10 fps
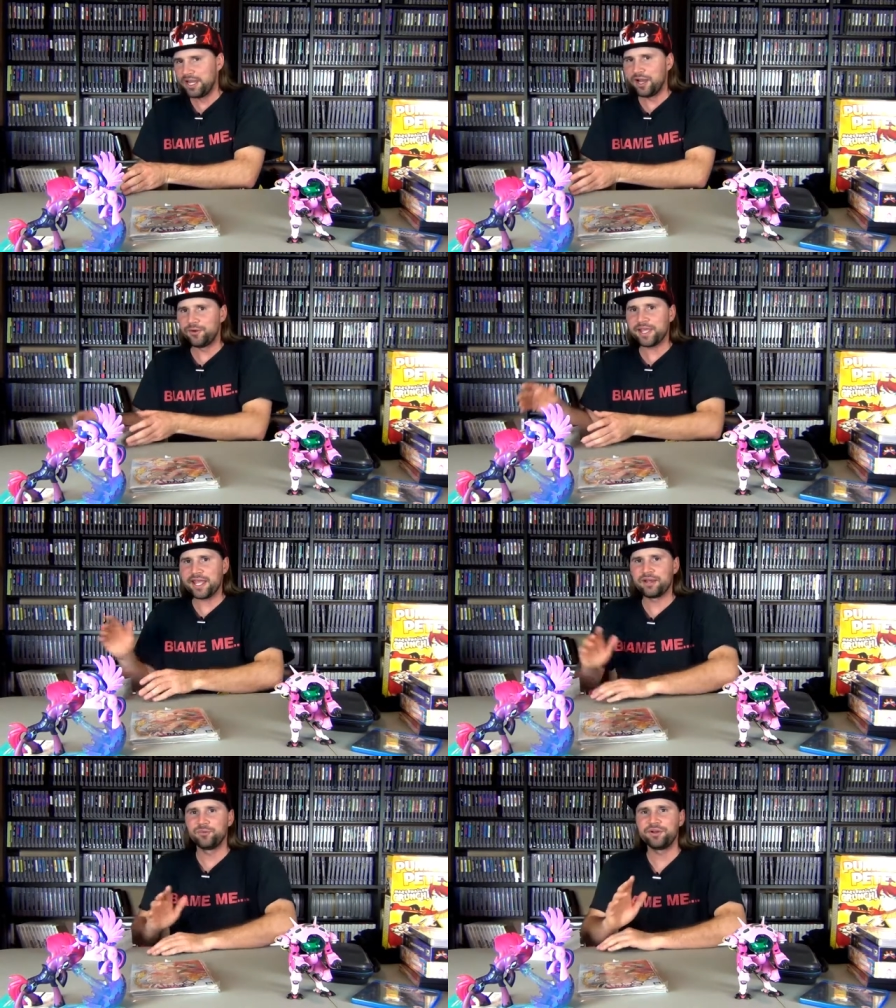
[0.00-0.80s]
Oh
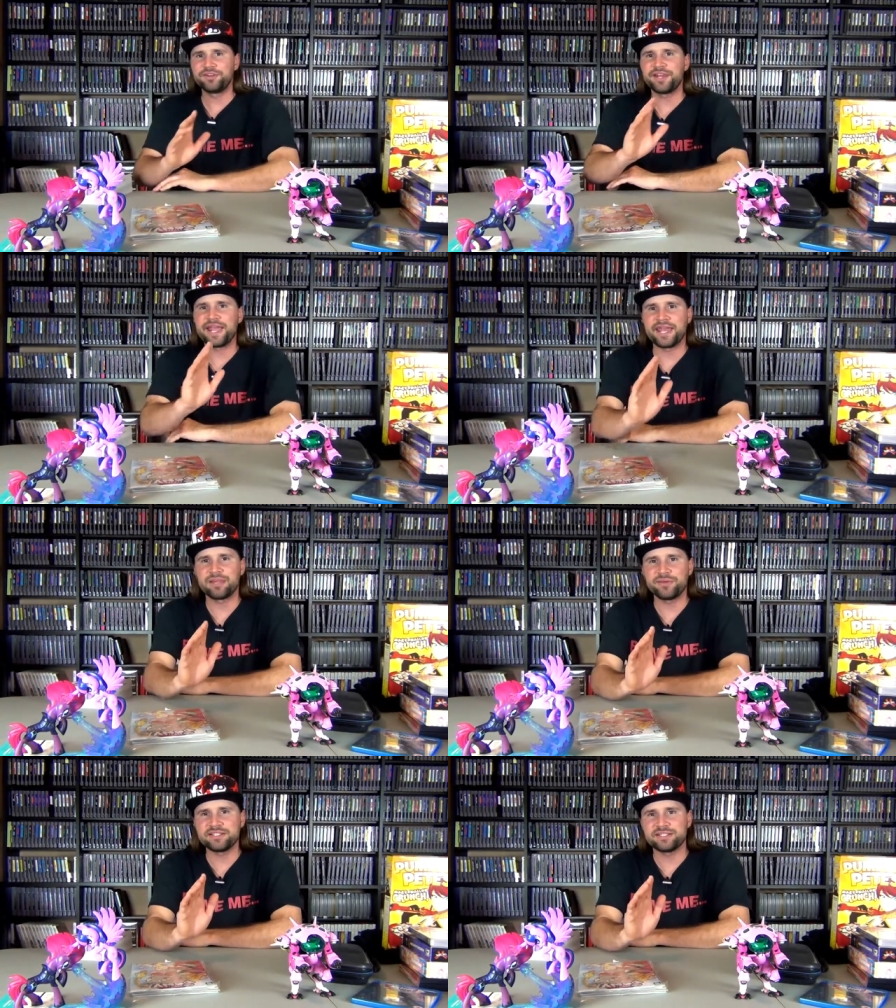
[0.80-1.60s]
yeah, and one of the
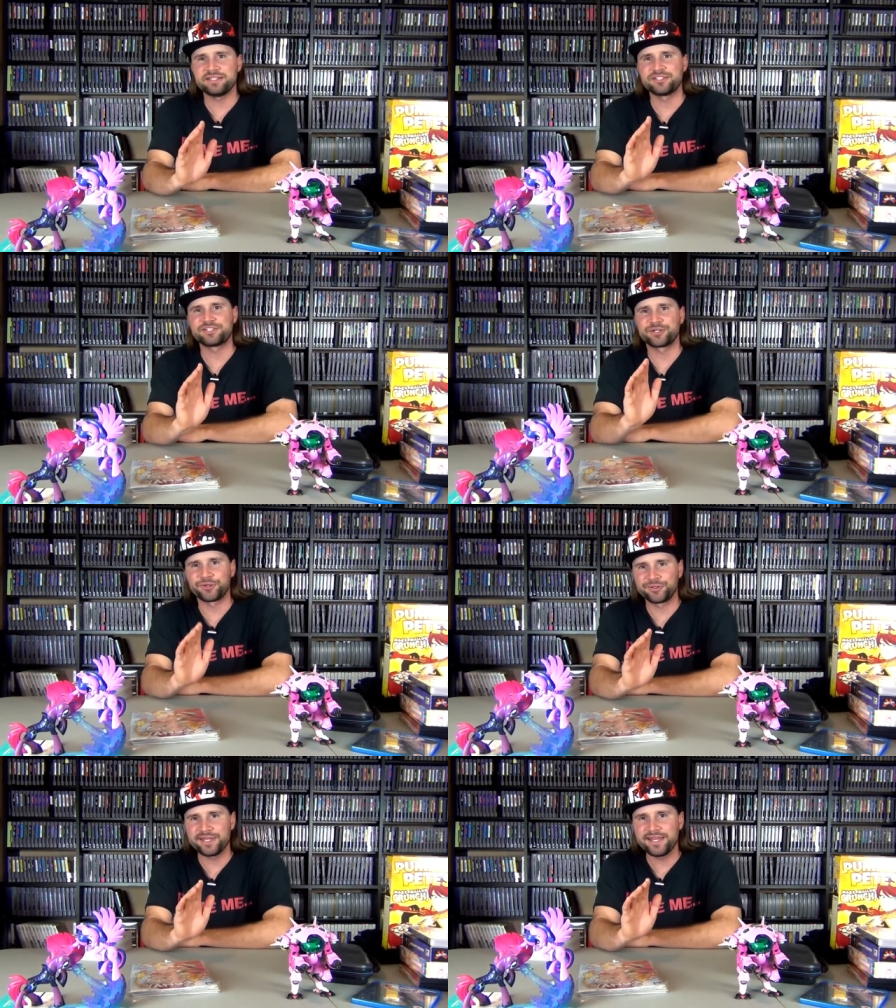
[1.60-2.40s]
enemies in the
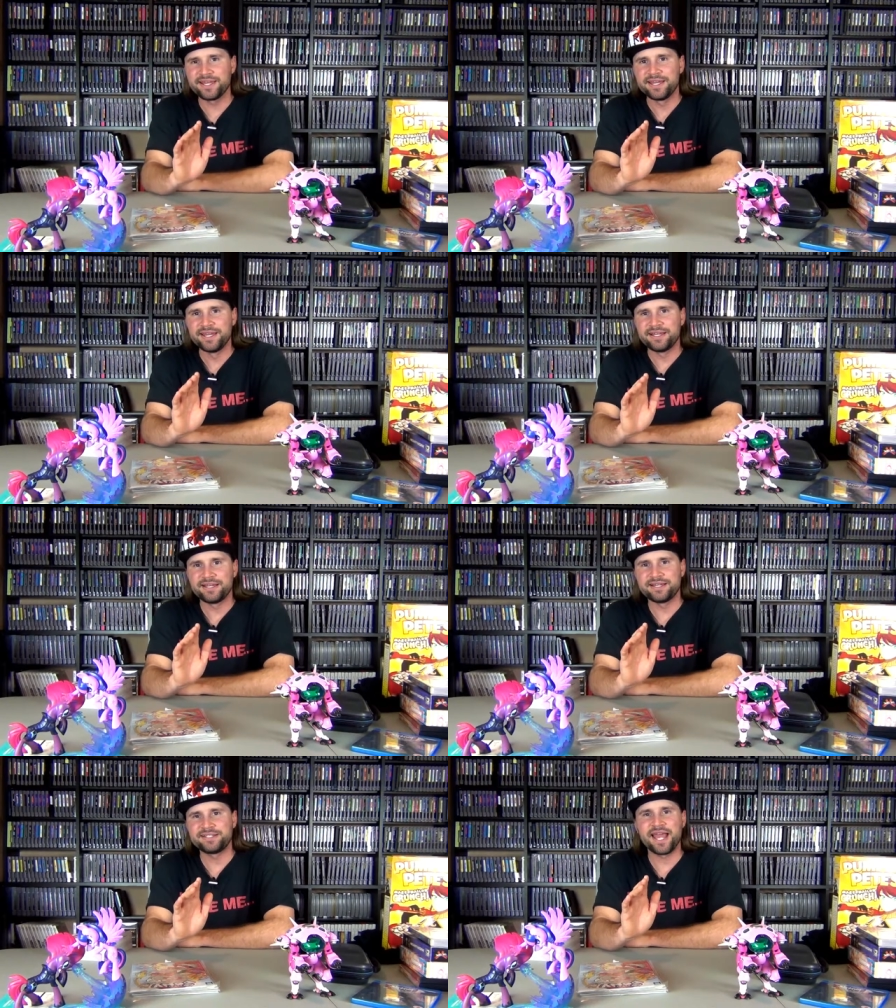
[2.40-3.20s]
story
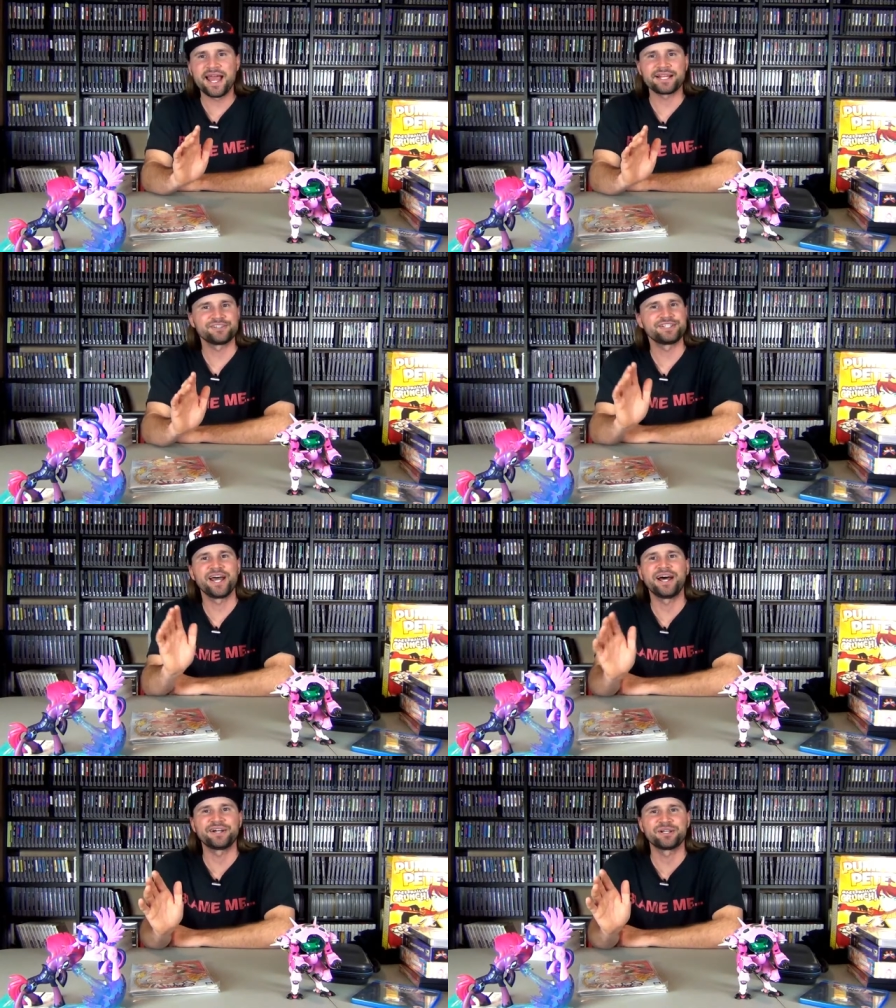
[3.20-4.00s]
is actually
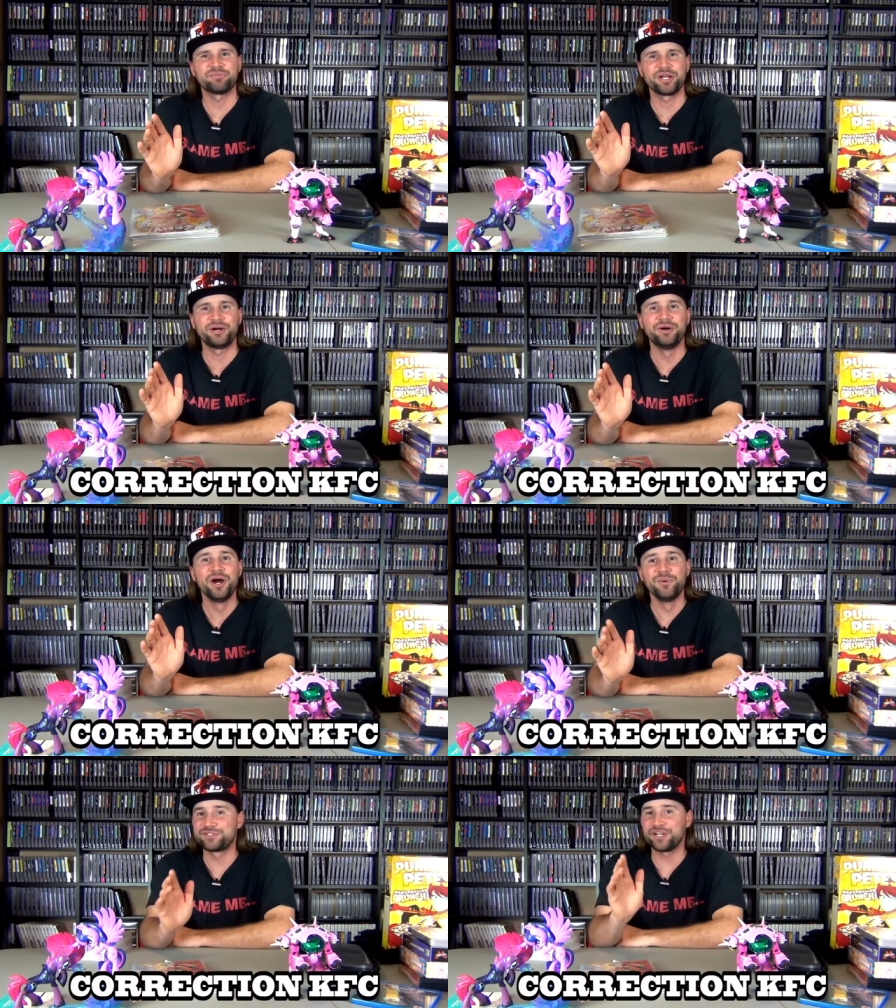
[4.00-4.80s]
Taco Bell,
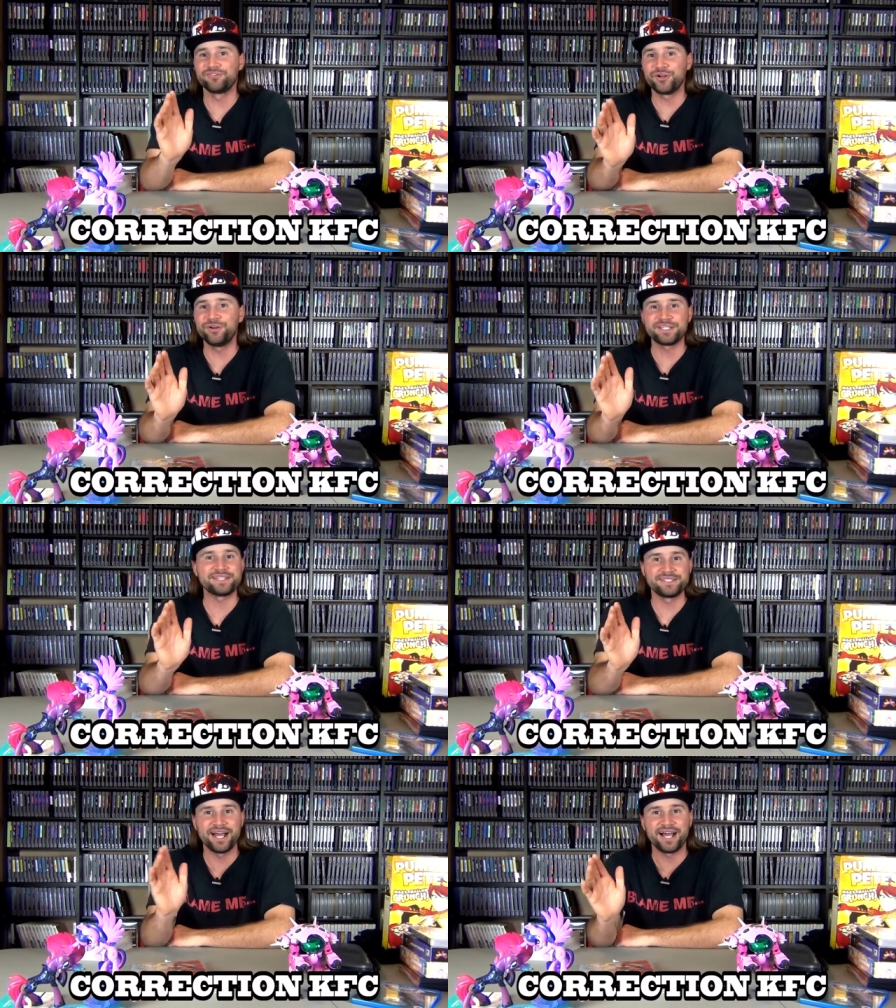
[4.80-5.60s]
which of course
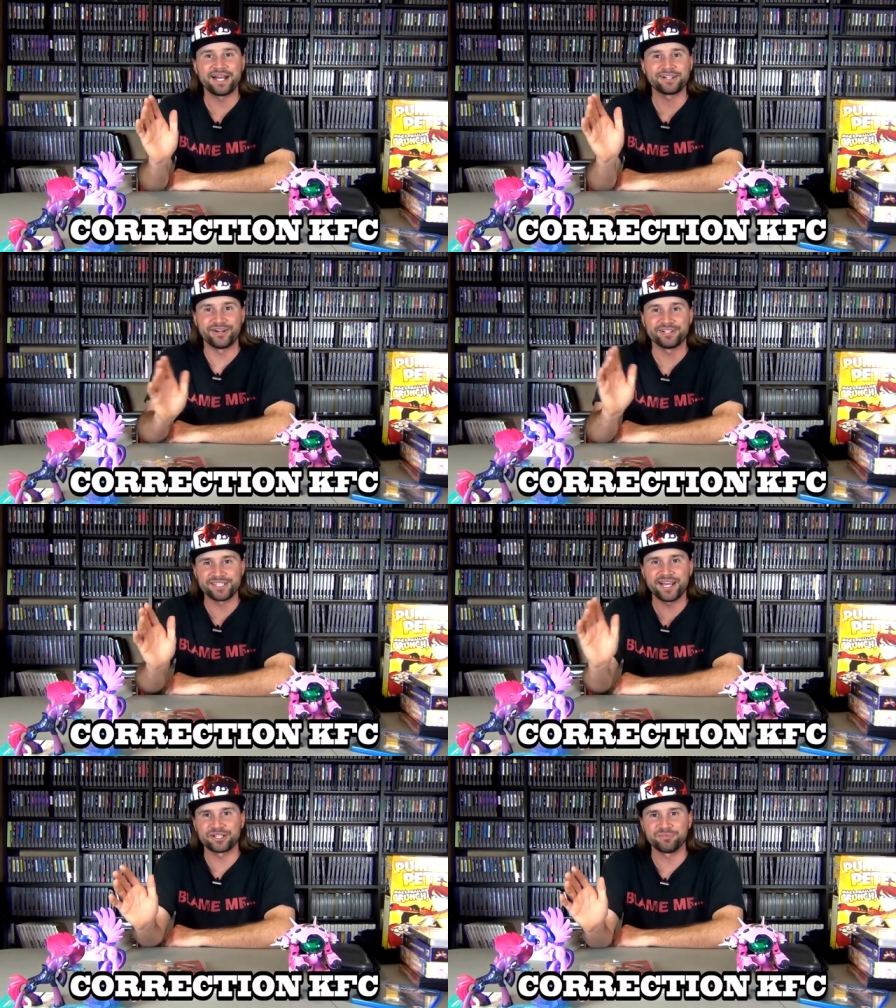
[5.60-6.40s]
is not called
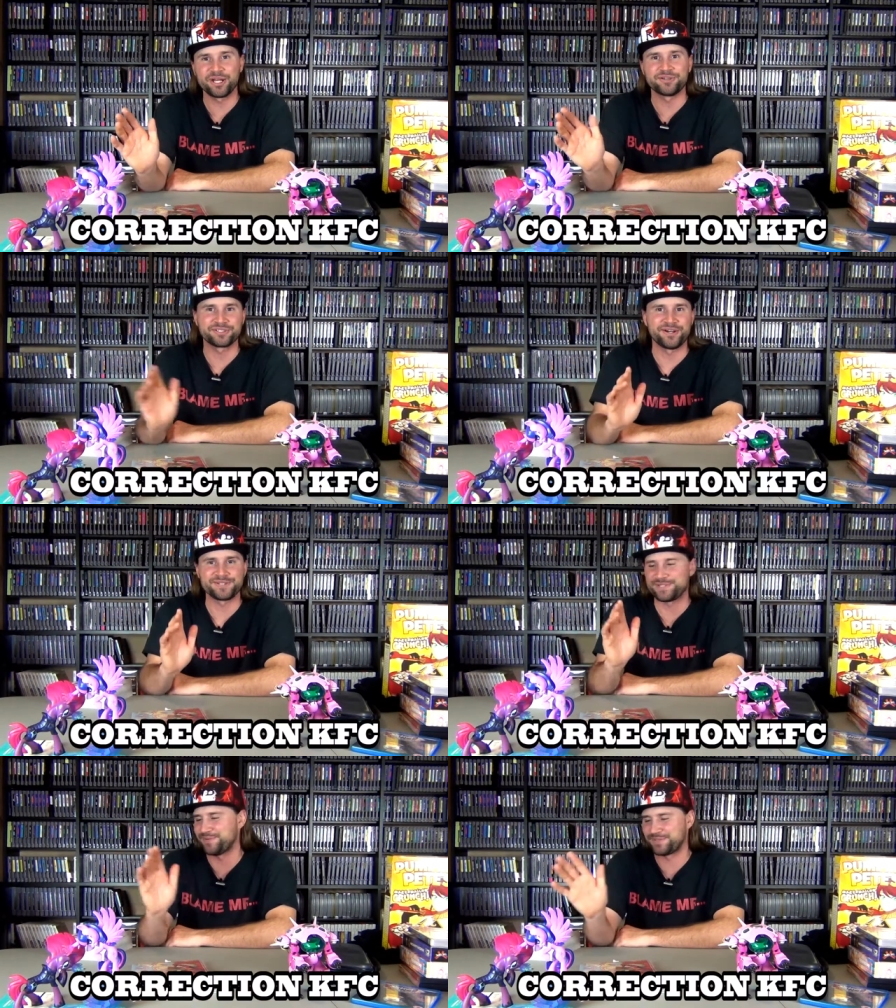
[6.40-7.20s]
Taco Bell, it's
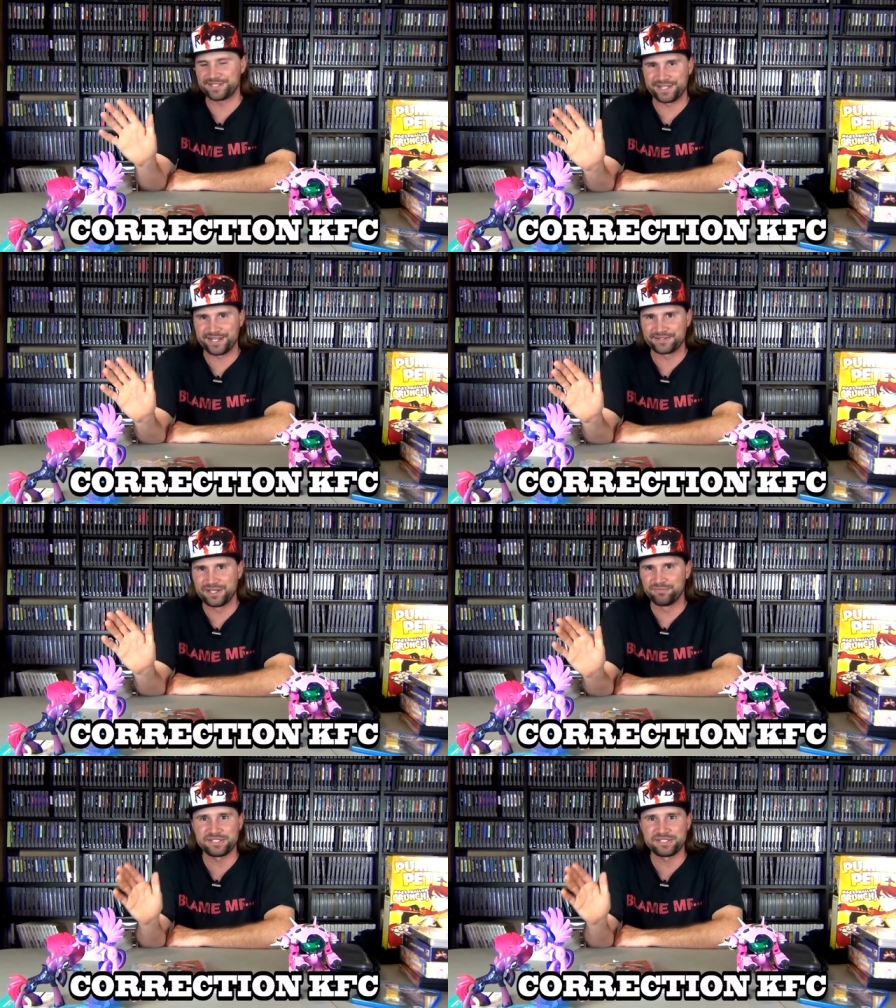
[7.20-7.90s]
called something else.